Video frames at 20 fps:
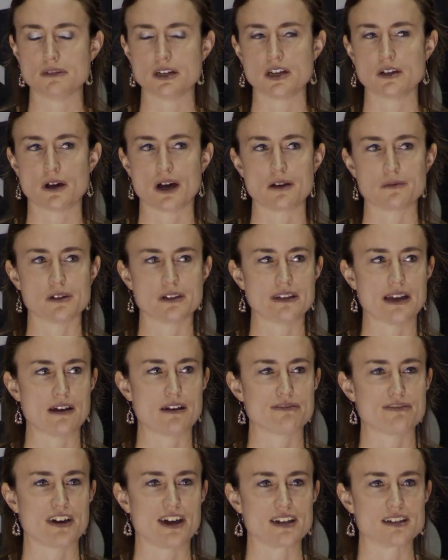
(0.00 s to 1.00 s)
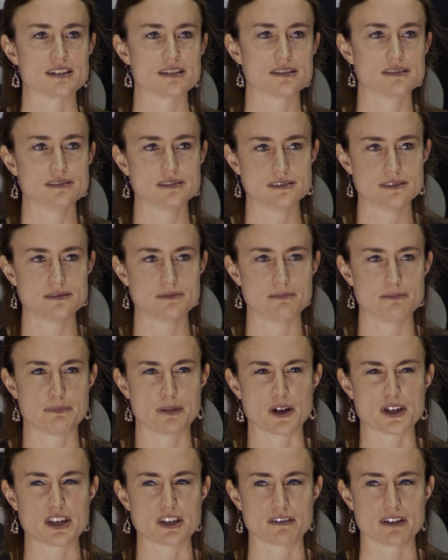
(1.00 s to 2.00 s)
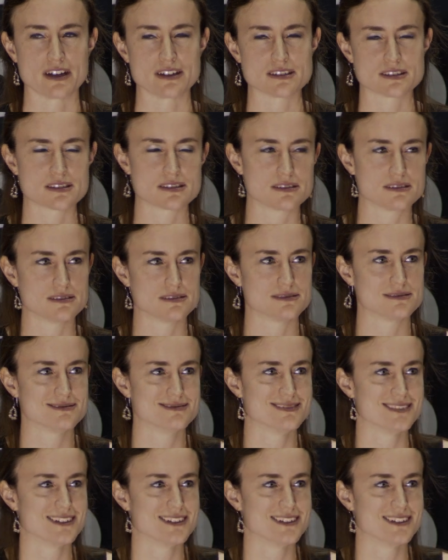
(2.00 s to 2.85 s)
who I will now offend, block your ears.